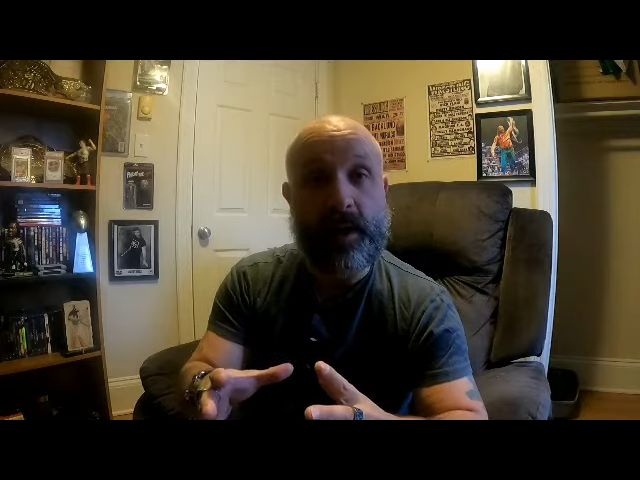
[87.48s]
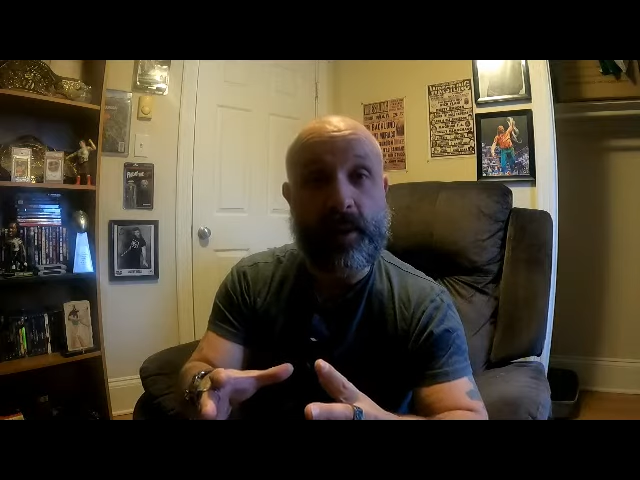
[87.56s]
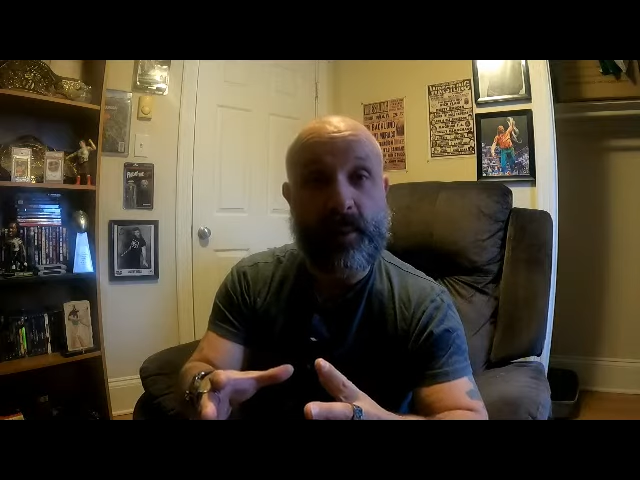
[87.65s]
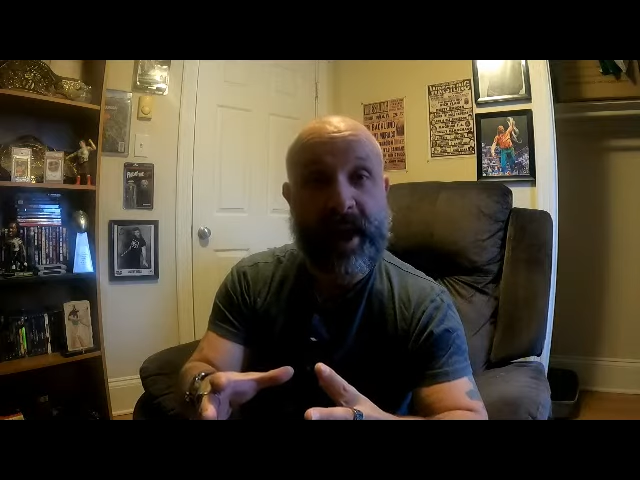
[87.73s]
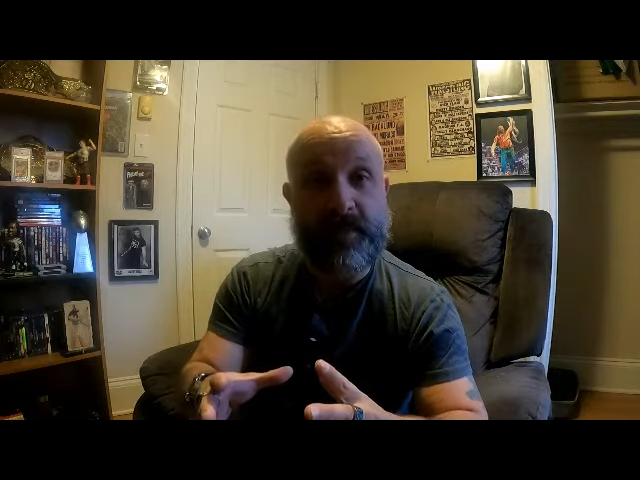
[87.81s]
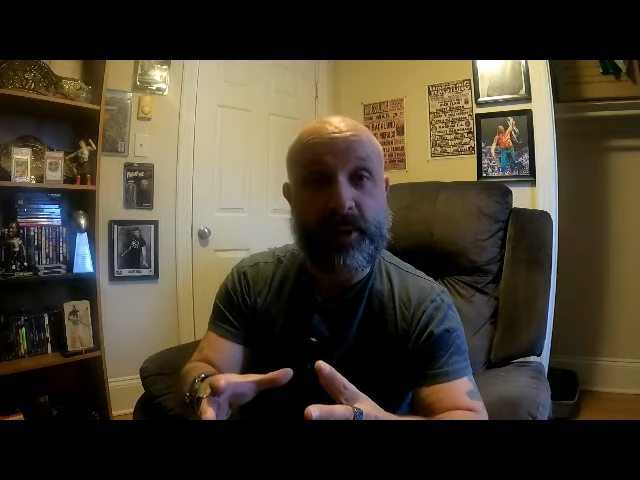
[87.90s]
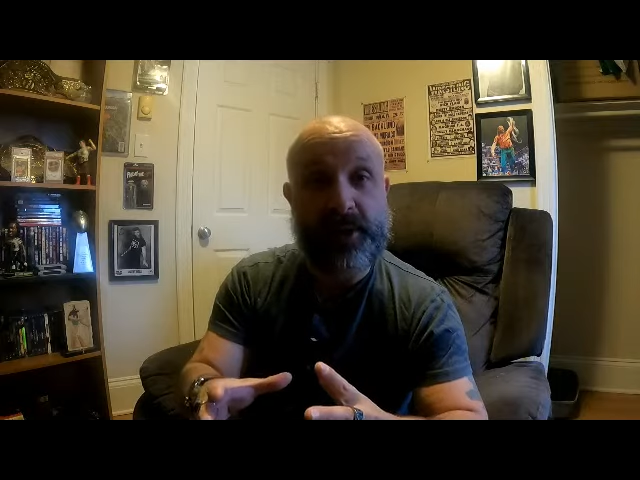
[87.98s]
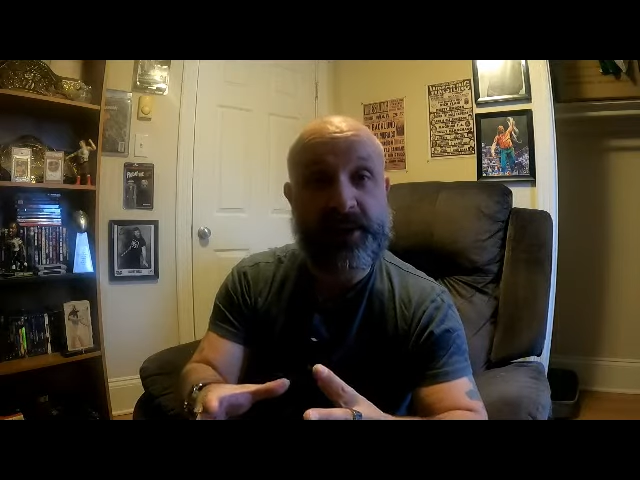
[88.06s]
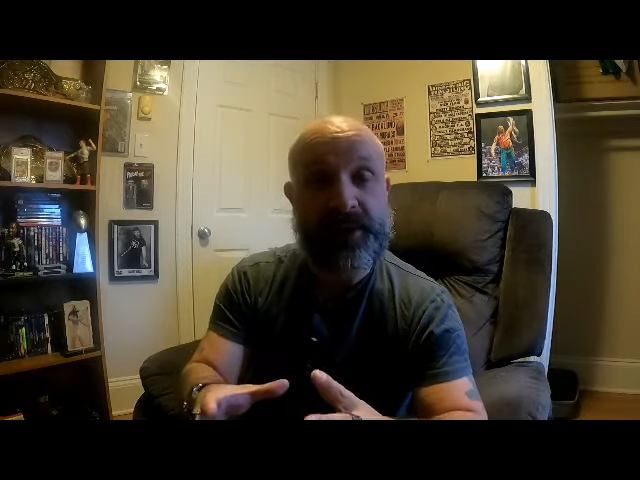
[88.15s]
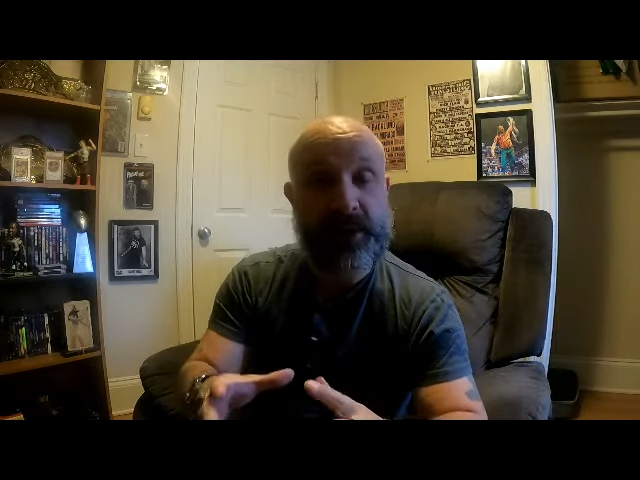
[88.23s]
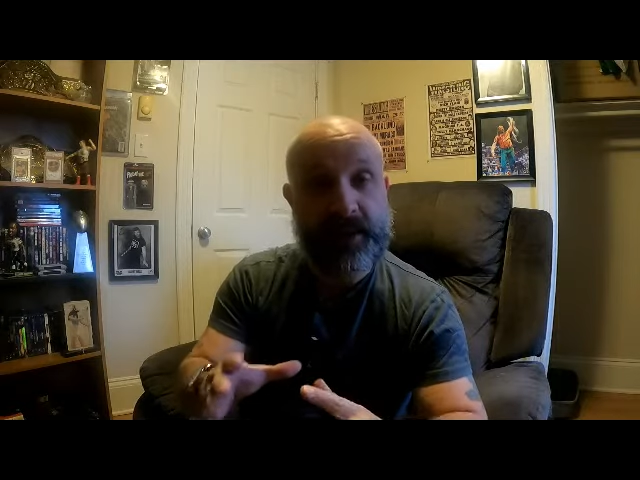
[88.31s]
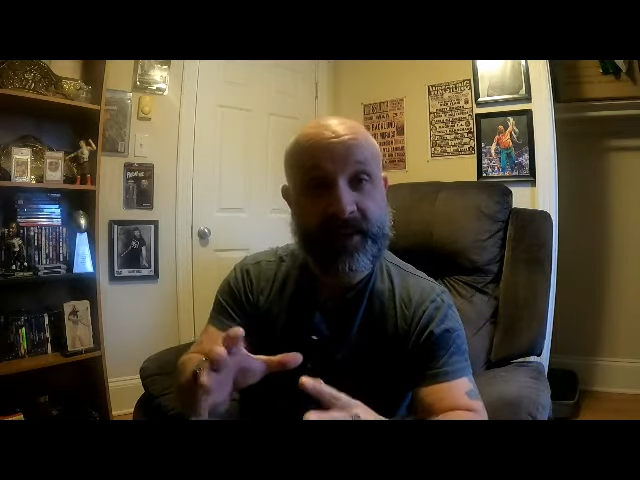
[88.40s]

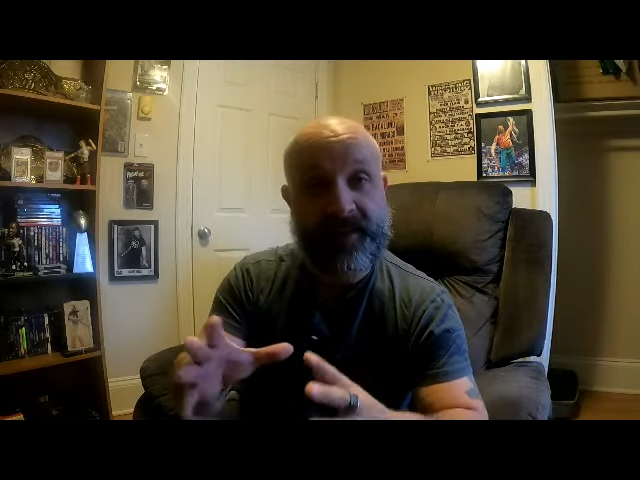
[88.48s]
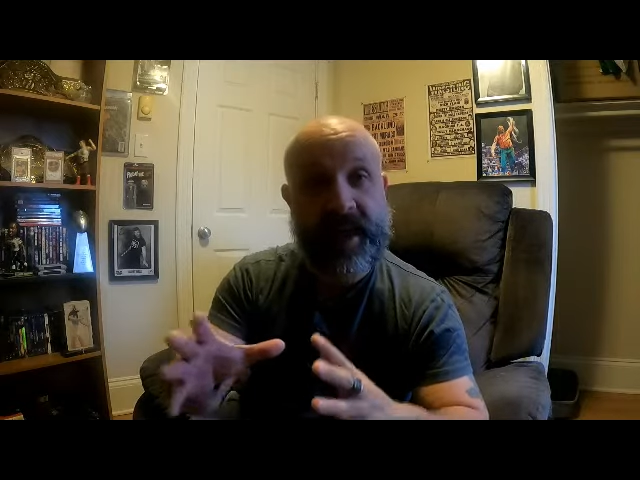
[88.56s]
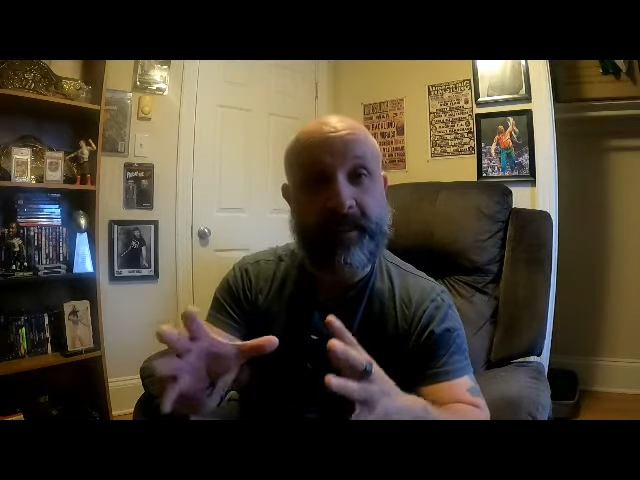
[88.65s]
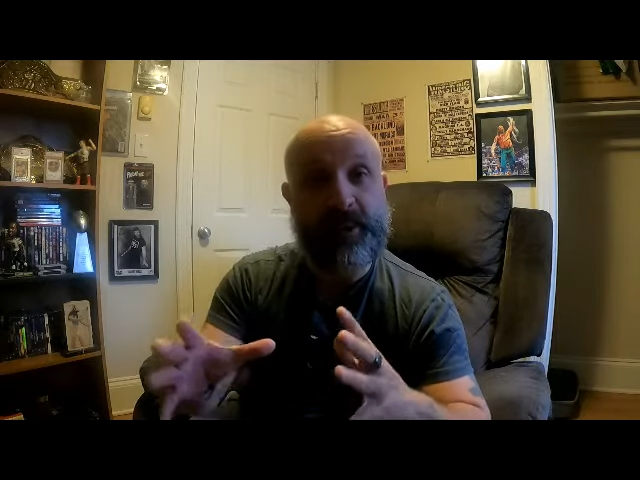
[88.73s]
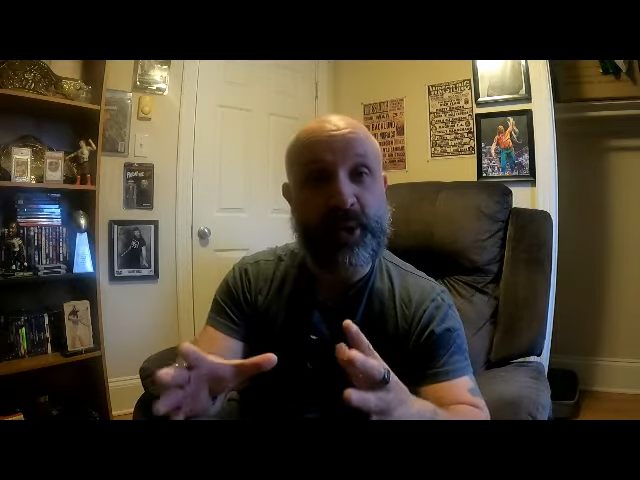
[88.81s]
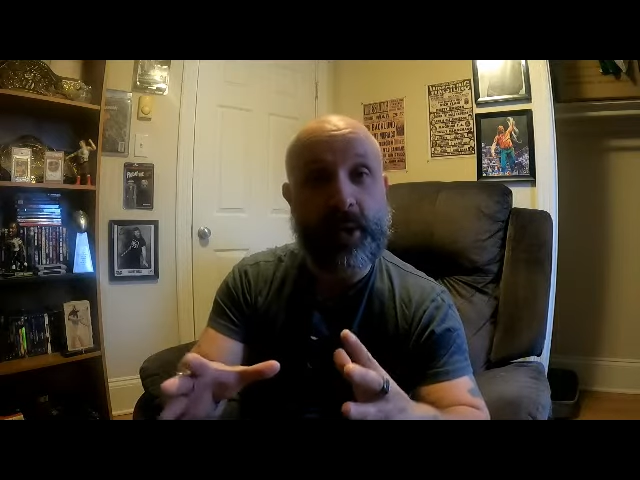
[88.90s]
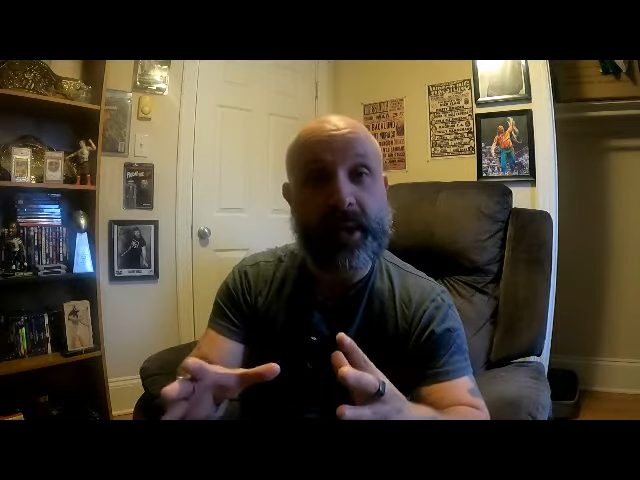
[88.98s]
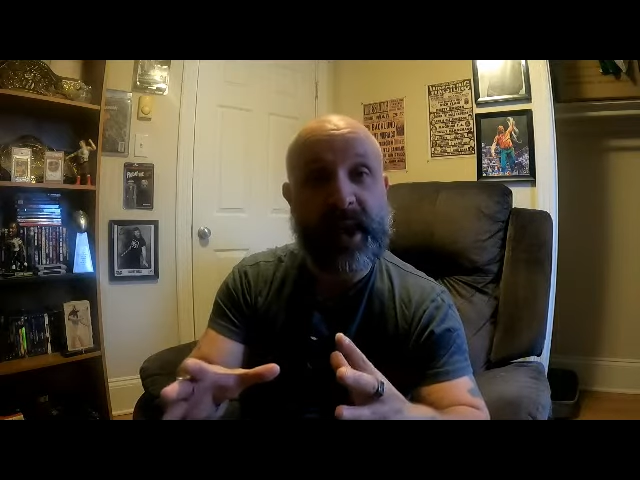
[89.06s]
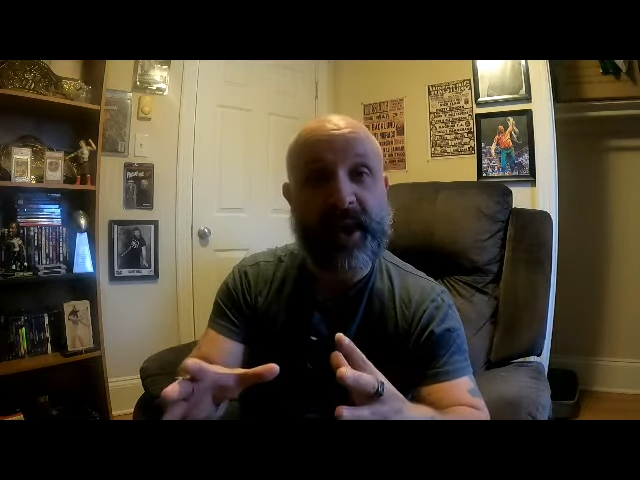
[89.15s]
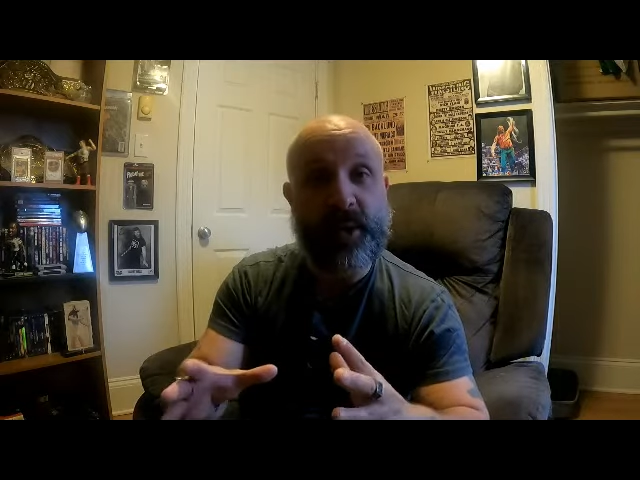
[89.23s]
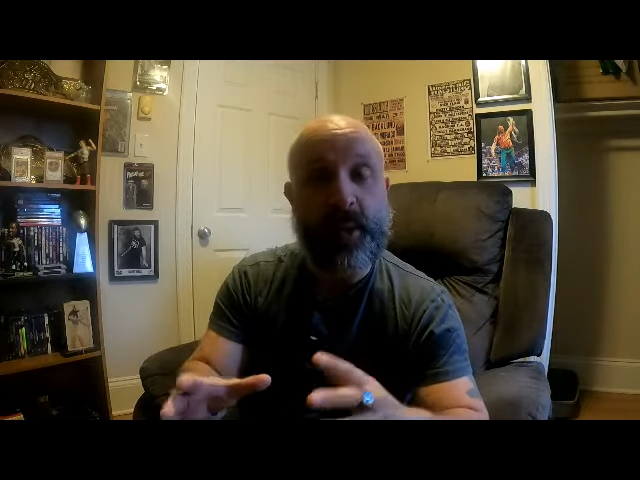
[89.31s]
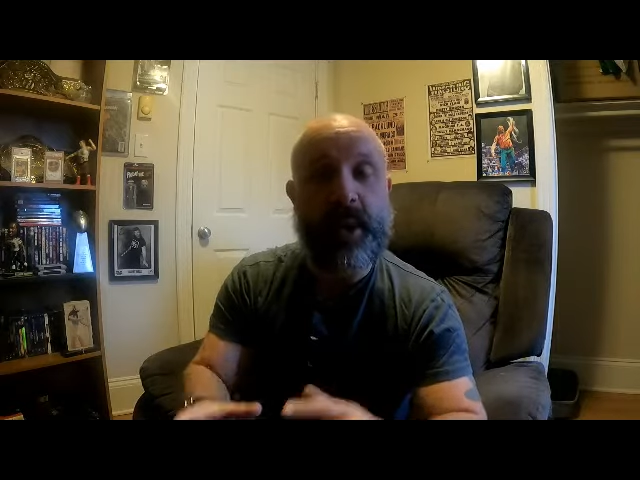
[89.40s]
wrappers in that Maduro
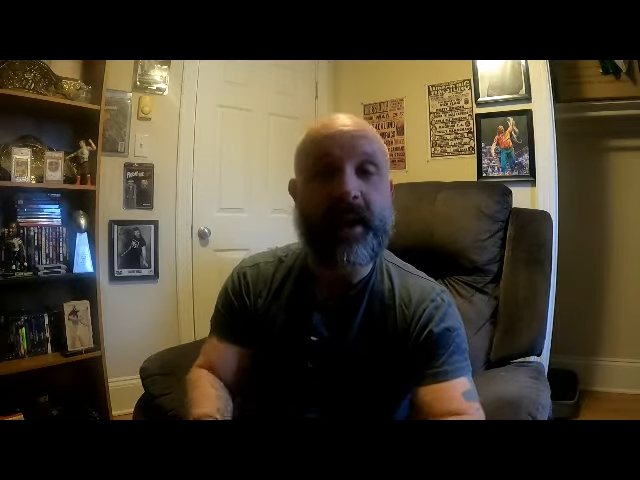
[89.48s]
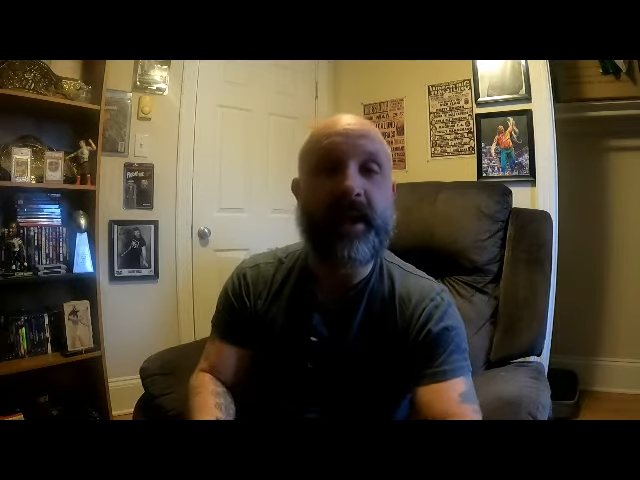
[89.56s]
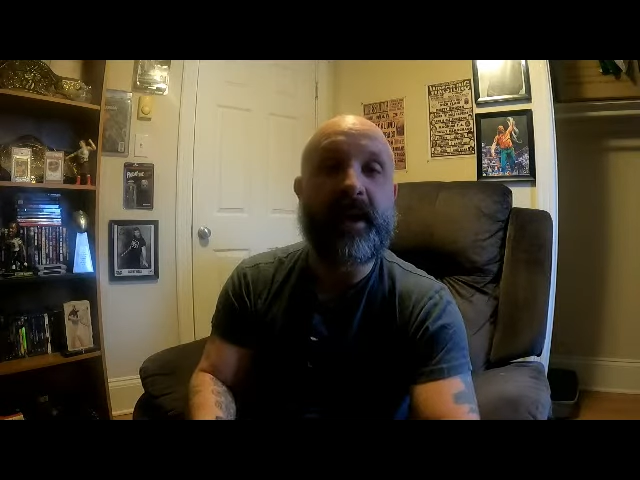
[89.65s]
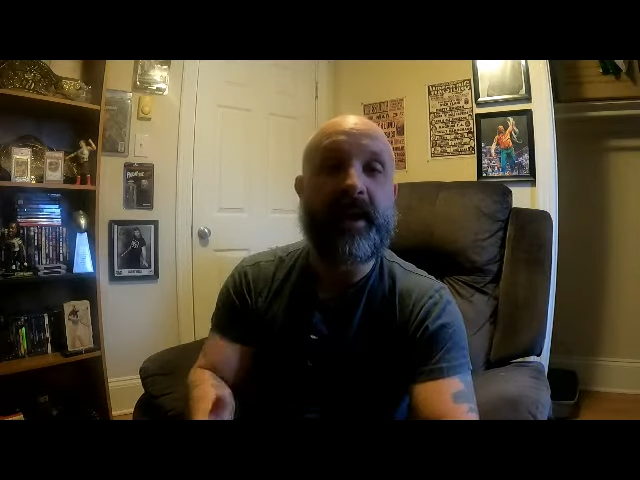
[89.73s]
category,